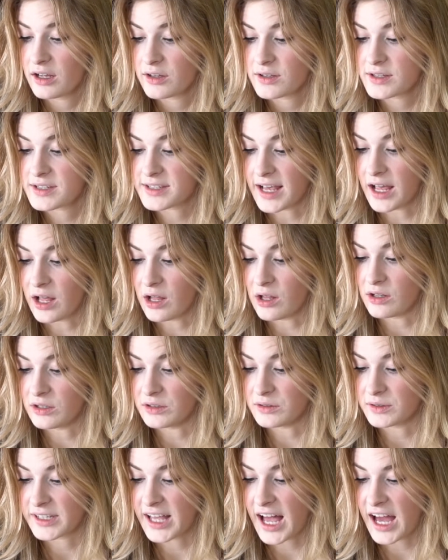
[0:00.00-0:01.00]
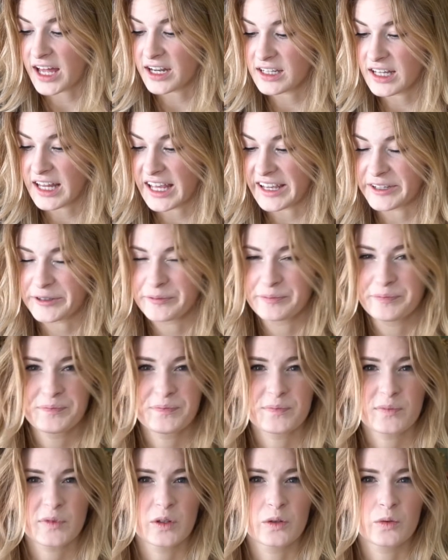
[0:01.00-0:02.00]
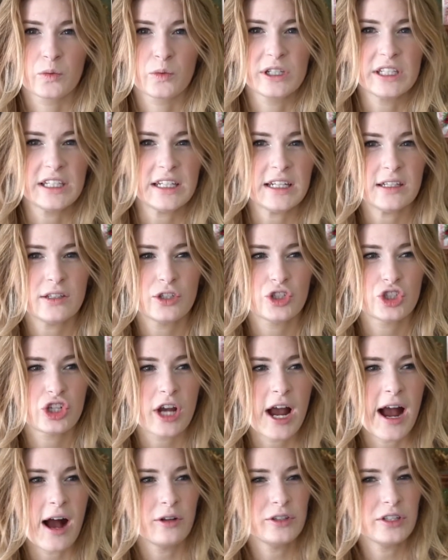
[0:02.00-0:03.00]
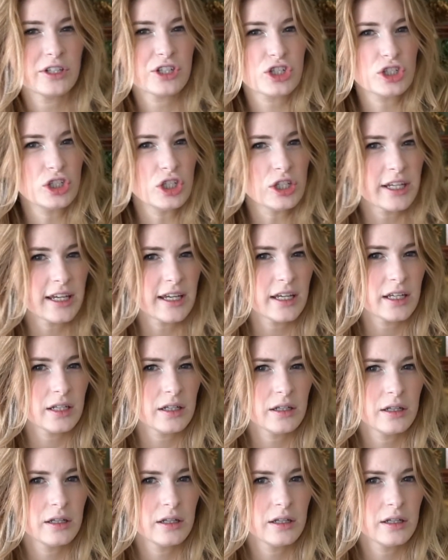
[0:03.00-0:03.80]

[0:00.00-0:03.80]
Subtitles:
sell kind of like really childish looking